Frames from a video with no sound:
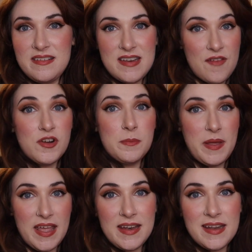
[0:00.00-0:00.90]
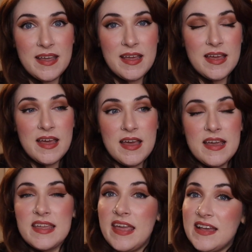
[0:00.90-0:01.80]
never been
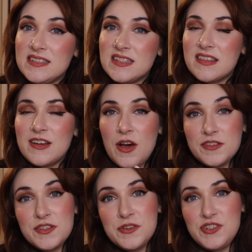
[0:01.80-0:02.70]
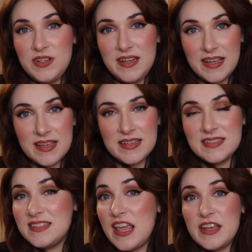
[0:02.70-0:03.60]
kissed, and then also she is